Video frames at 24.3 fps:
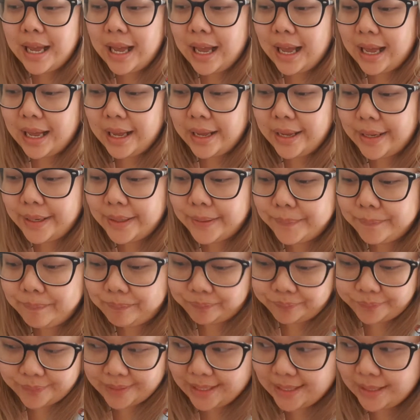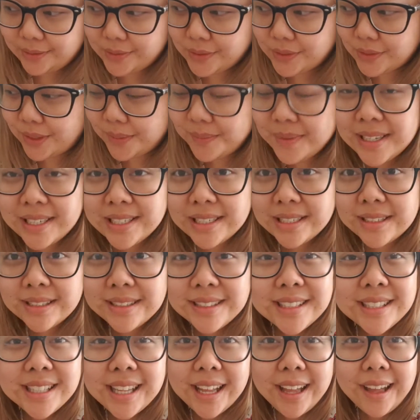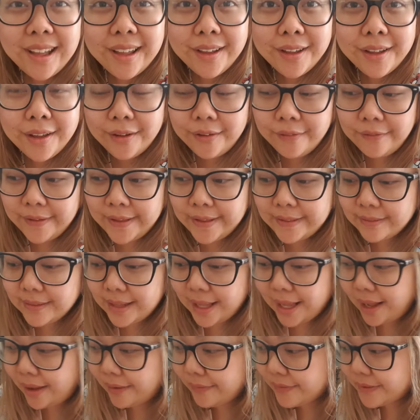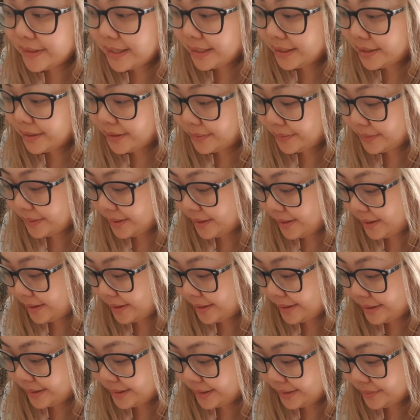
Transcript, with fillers: Um, there was so much love and laughter going on.